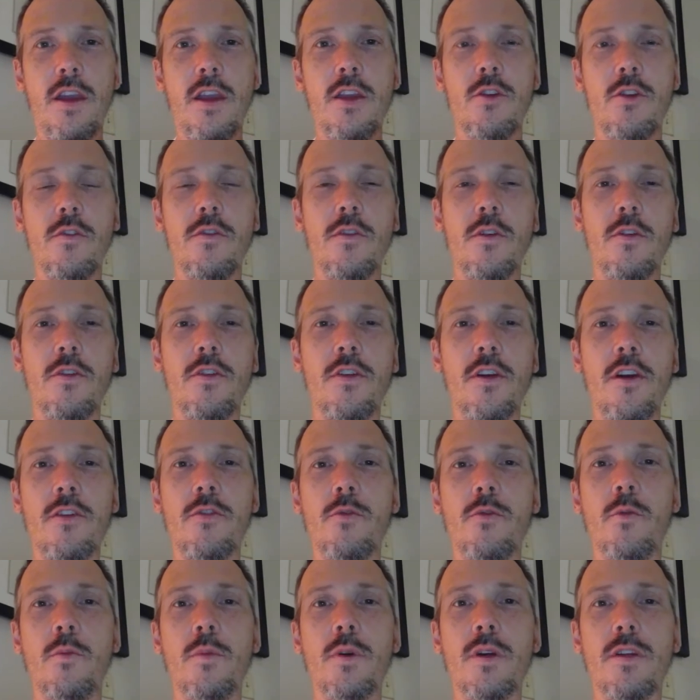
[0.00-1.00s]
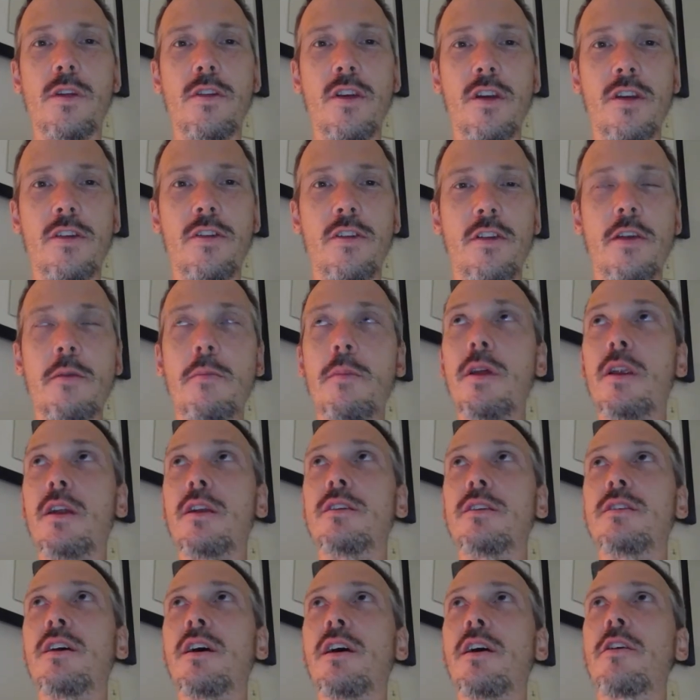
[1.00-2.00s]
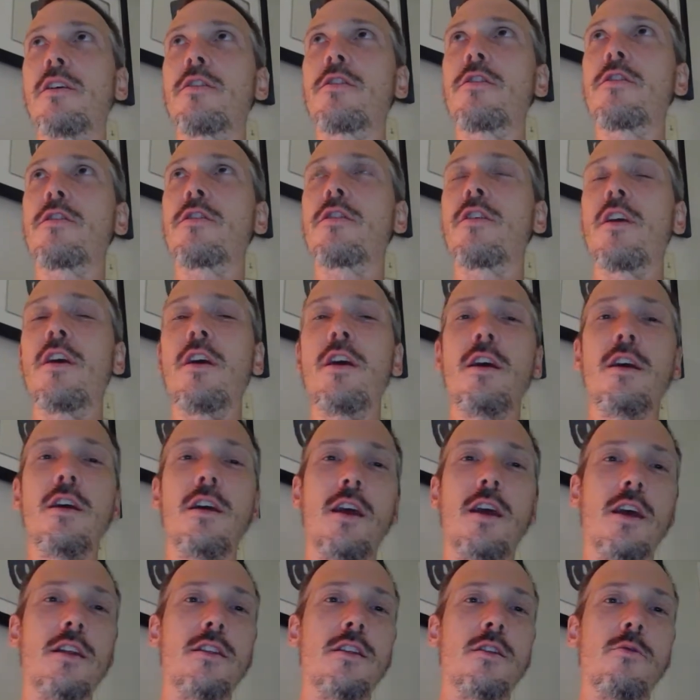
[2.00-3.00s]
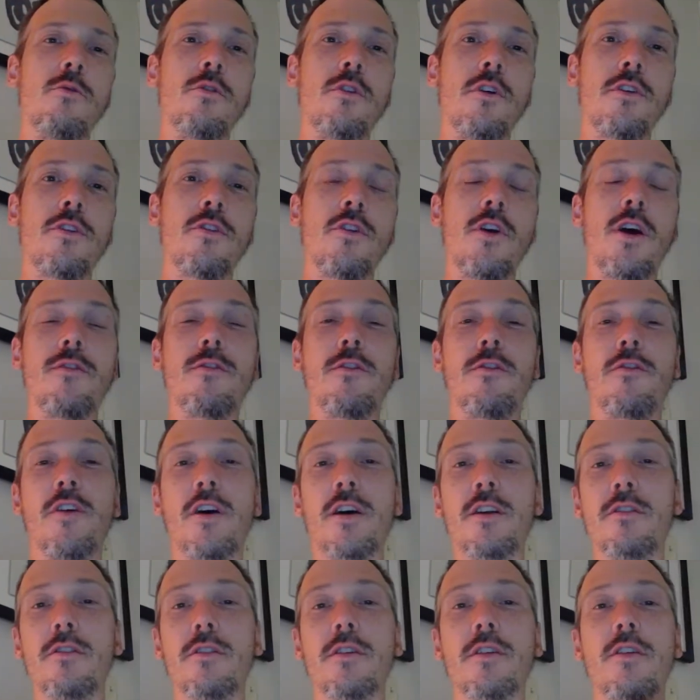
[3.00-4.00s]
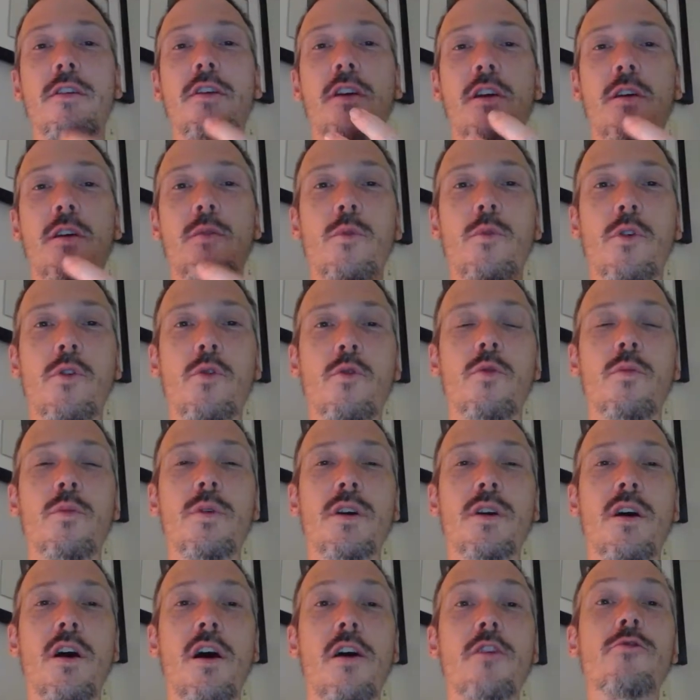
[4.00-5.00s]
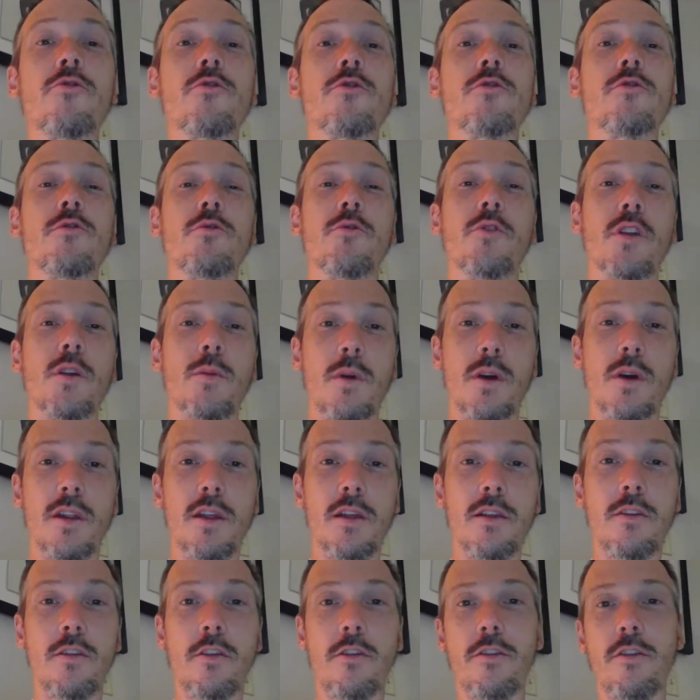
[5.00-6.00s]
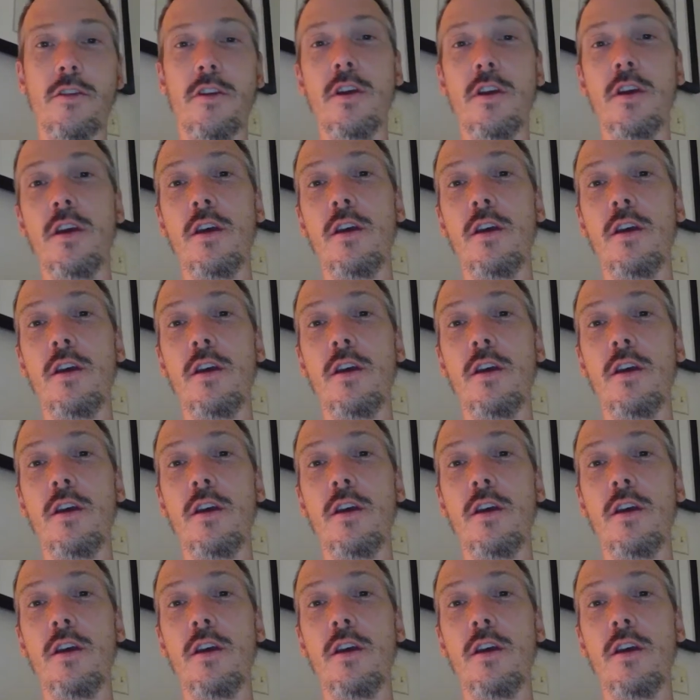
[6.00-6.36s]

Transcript: Each of those tests will be 60-minute tests, and then we'll also have a final exam, which will be 120 minutes.